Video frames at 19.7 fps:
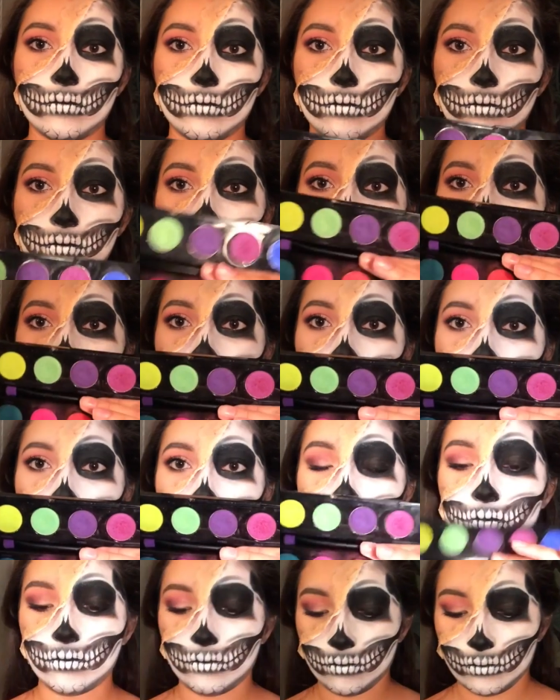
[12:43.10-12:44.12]
that my
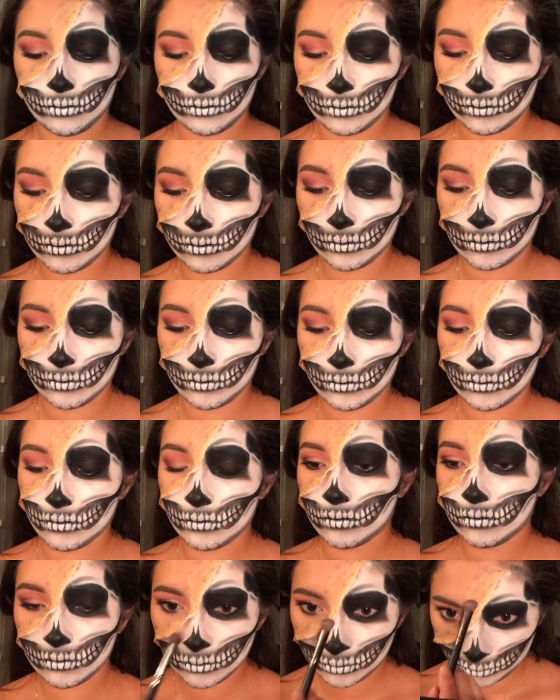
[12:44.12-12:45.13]
skin is very
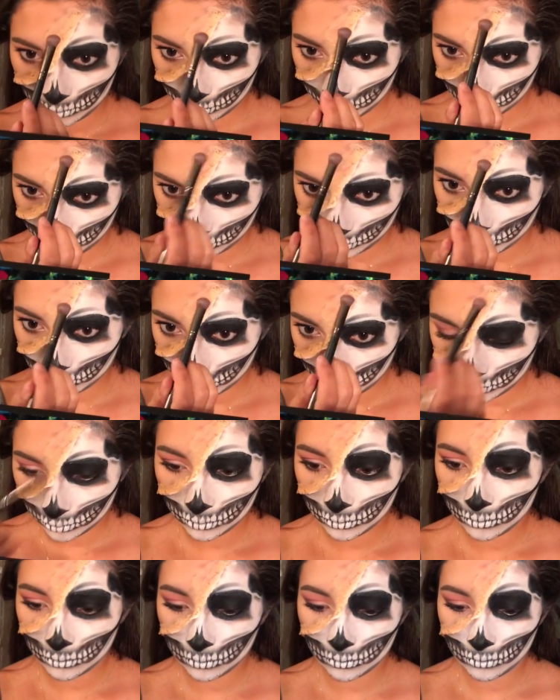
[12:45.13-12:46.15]
irritated and
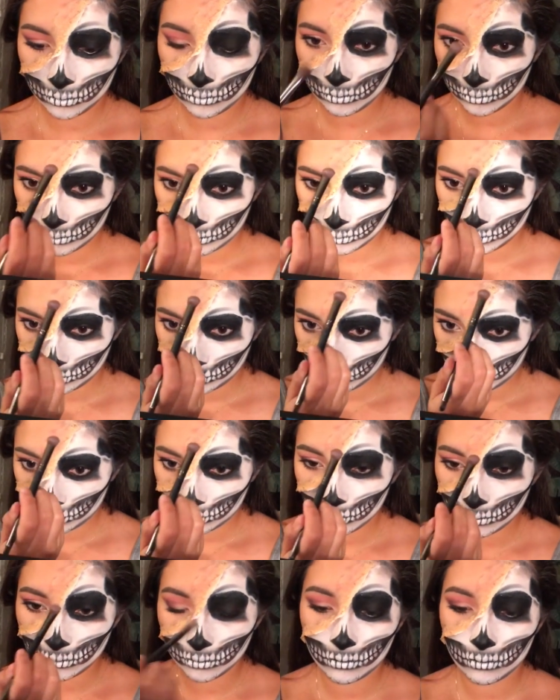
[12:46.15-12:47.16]
bruised, because, you
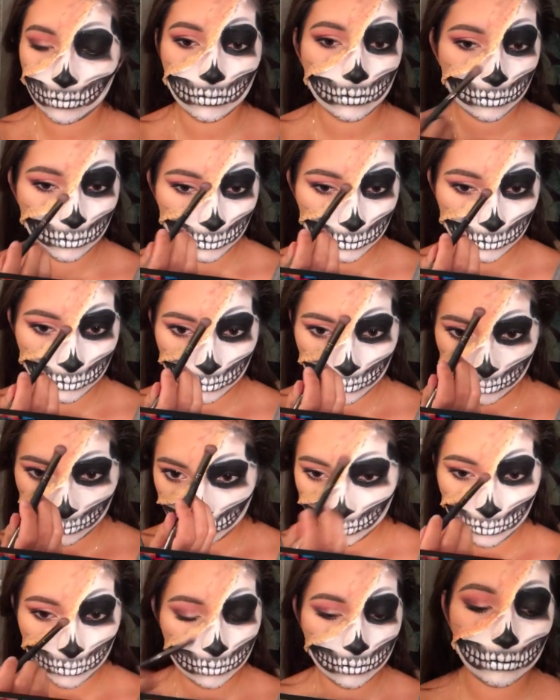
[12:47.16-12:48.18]
know, the
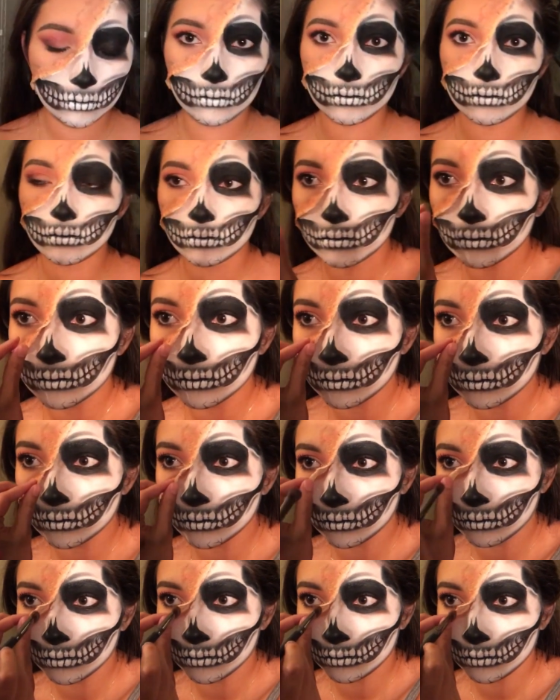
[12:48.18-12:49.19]
skin is supposed to
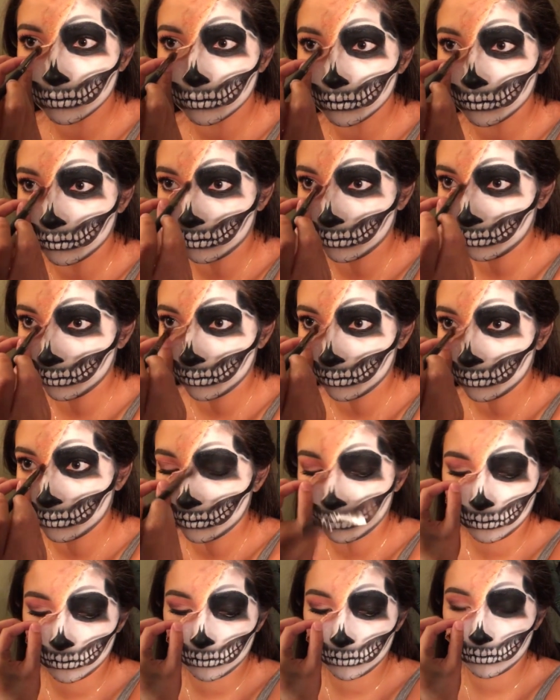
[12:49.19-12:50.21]
be peeling off
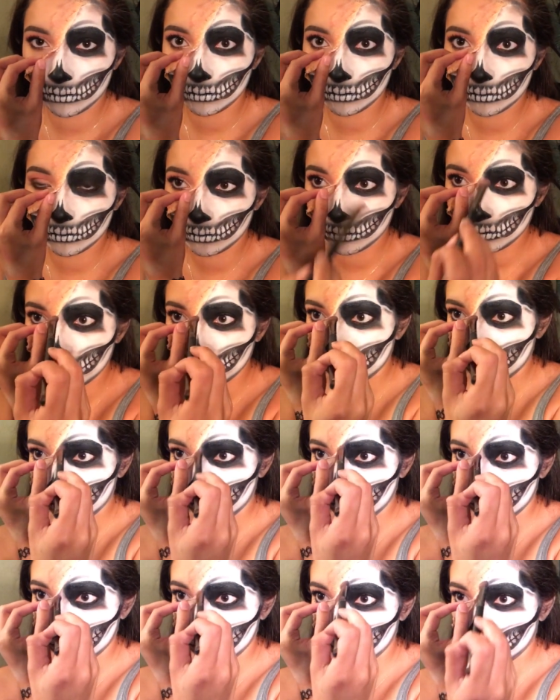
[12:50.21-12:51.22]
of your
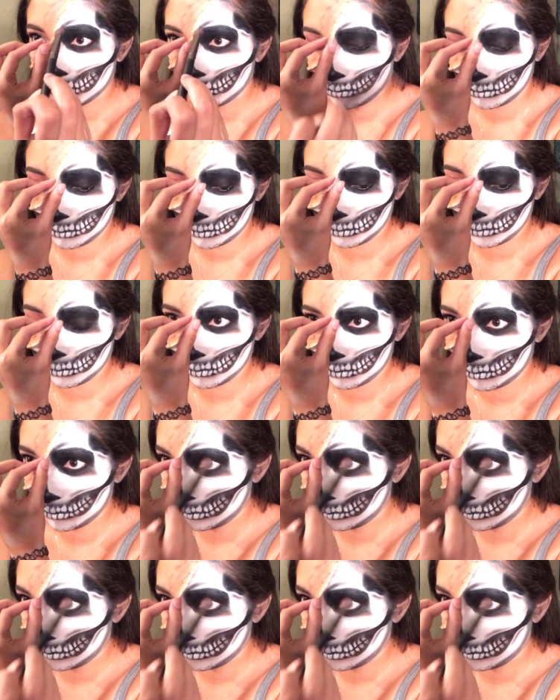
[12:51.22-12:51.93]
face.